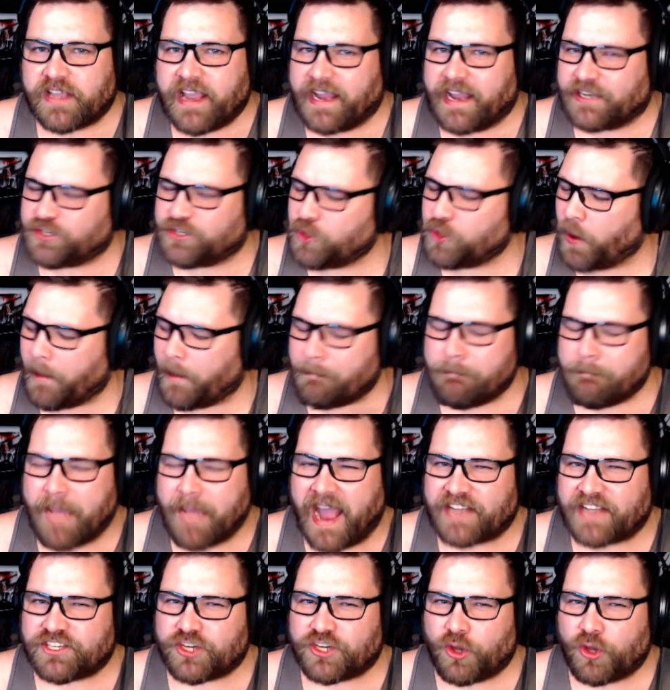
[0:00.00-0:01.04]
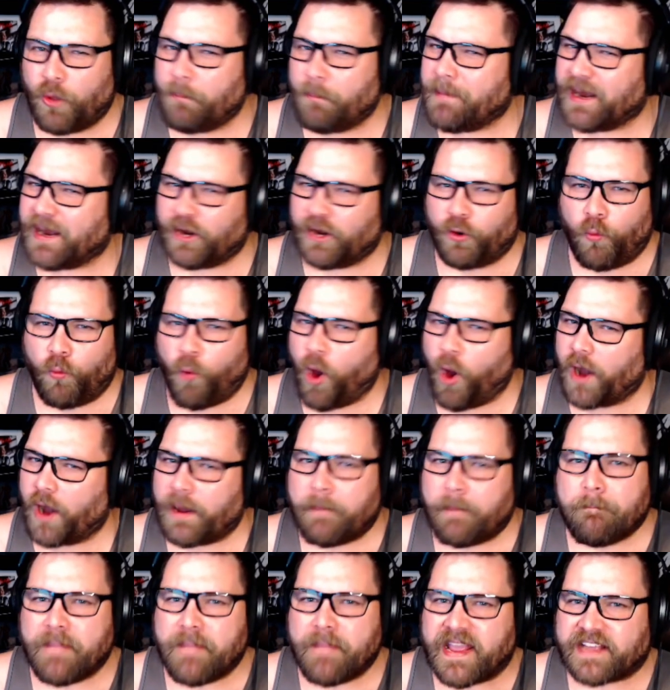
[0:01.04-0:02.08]
into a magical marijuana
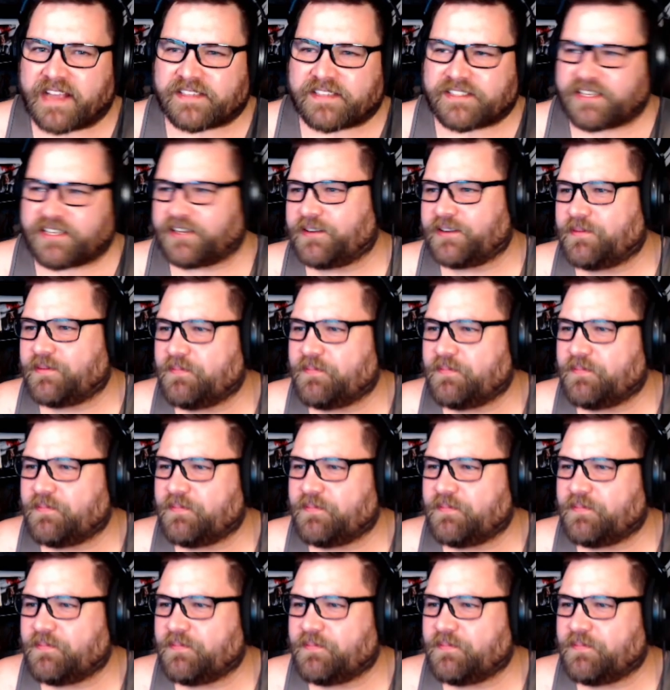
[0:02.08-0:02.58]
mist.